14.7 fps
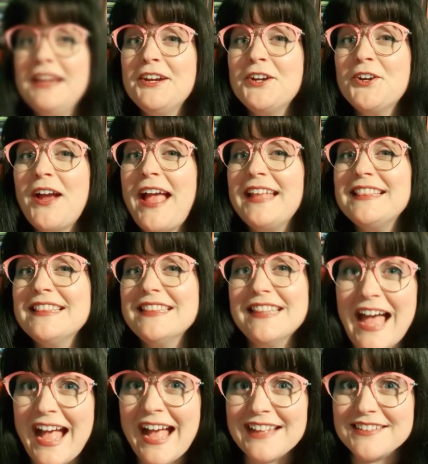Here at
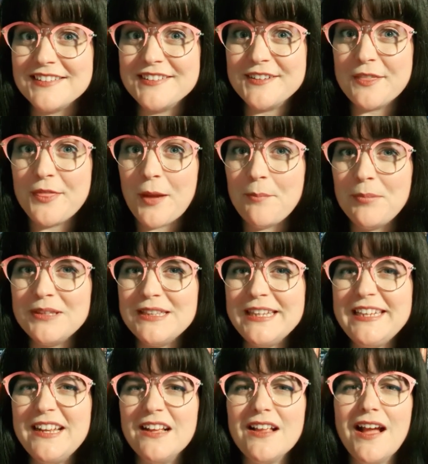last,
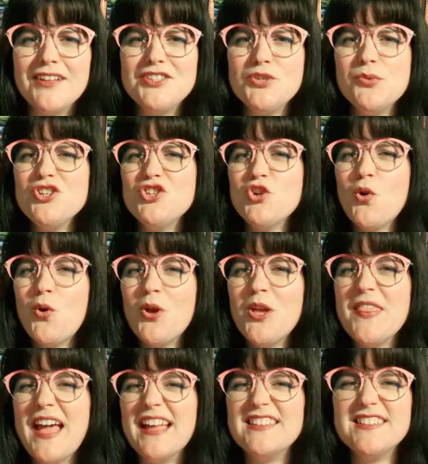Thumbelina got to
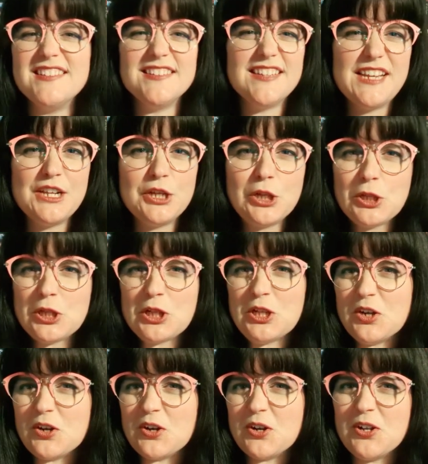enjoy that
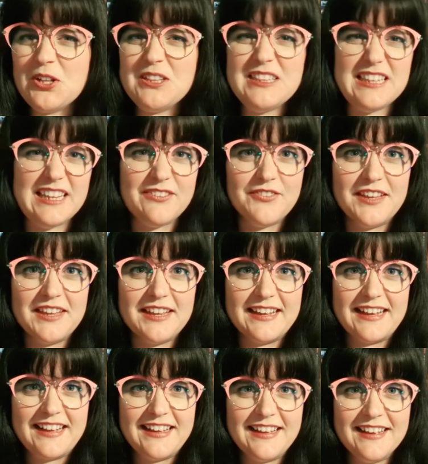single girl
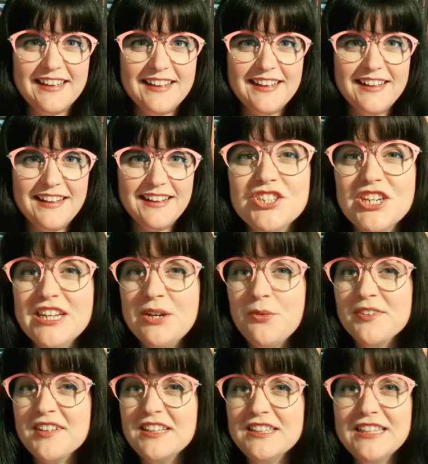living.
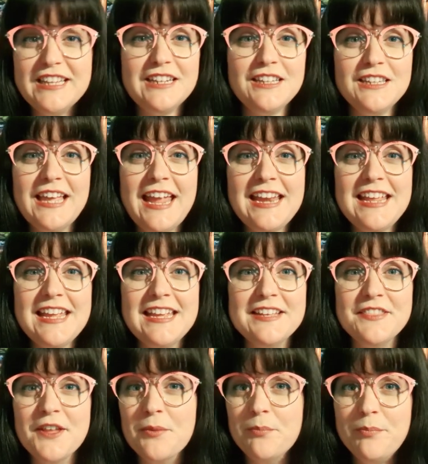She was a little
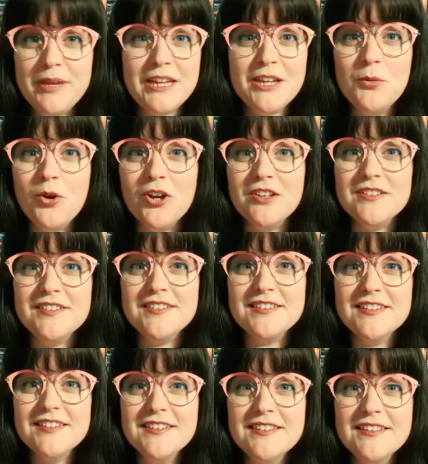lady in the big
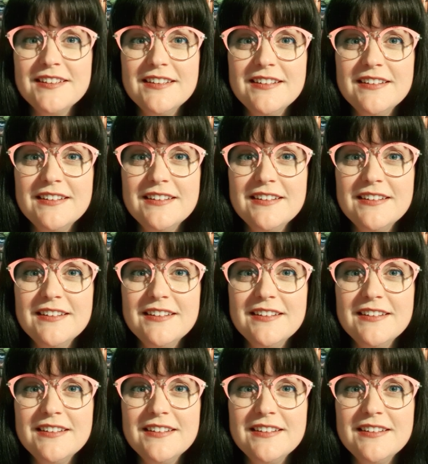woods.